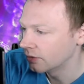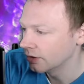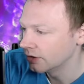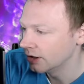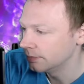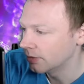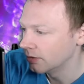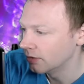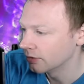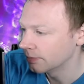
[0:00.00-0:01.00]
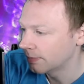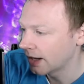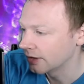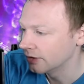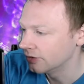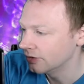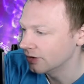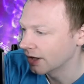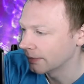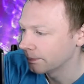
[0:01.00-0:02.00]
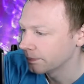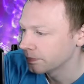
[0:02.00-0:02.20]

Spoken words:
quasi-prolonged package. Yeah.